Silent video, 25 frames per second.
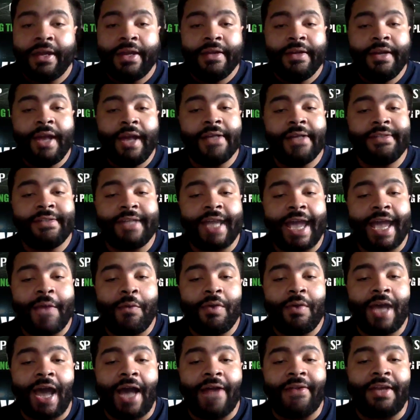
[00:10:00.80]
Next game,
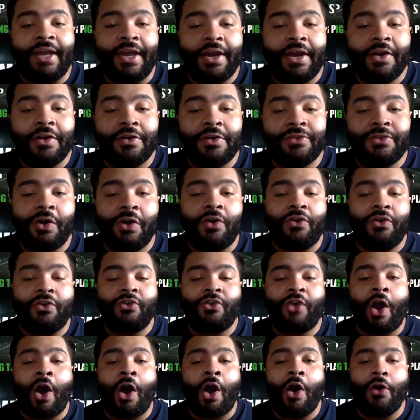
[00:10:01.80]
we got the Arizona
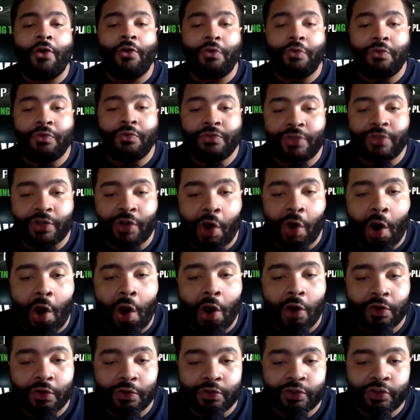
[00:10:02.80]
Cardinals. The
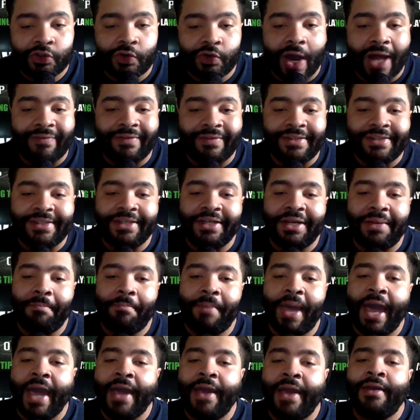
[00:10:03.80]
Cardinals traveling to the
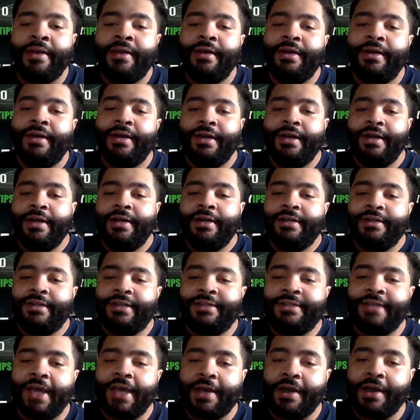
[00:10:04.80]
Bay to
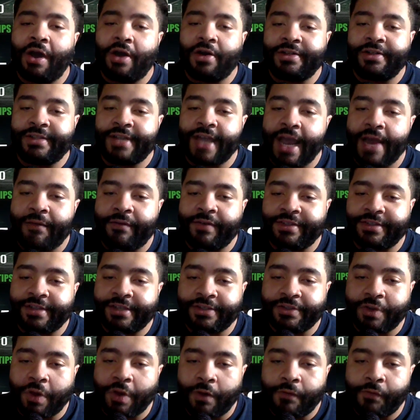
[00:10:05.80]
take on the San
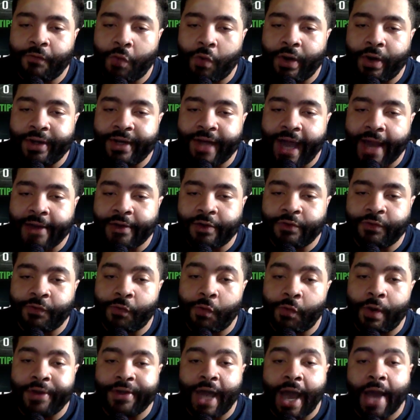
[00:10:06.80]
Francisco 49ers.
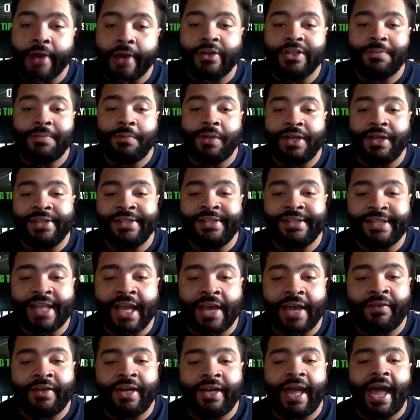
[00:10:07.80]
49ers plus
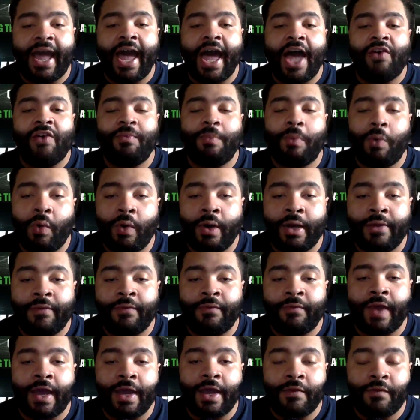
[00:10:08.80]
7.5 point
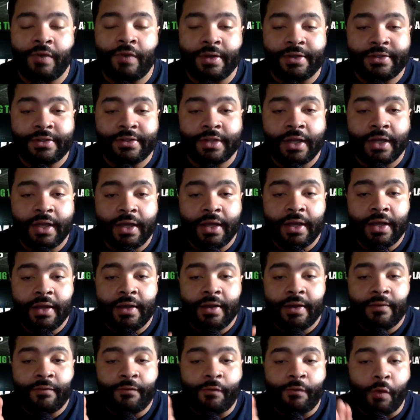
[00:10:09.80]
favorites.
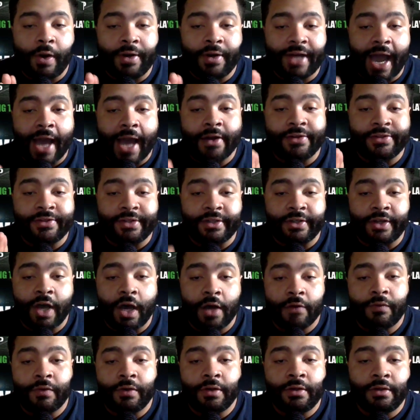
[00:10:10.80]
49ers to
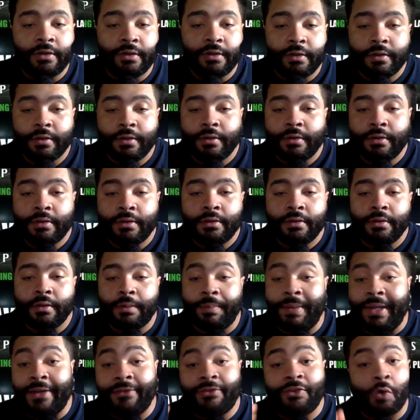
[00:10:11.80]
cover. I
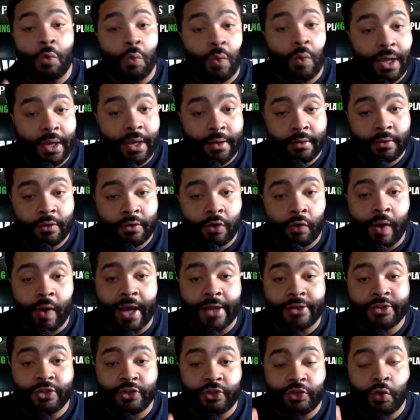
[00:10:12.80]
mean, to win.
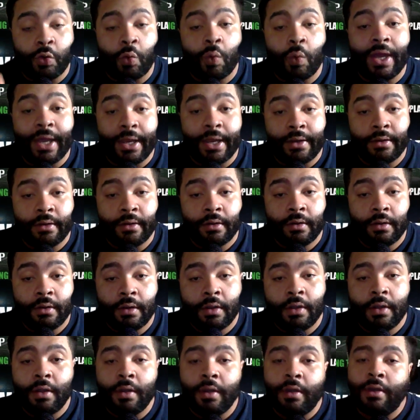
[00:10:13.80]
Correction, to win.
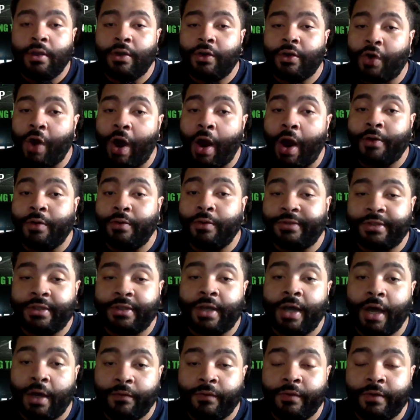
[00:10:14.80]
Cardinals to
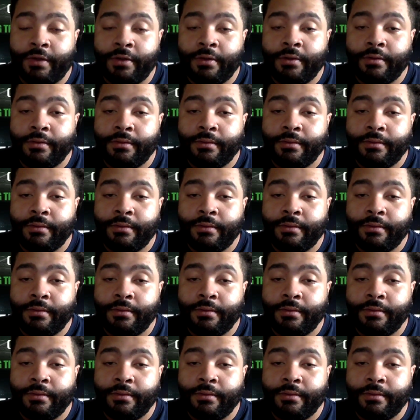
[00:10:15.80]
cover.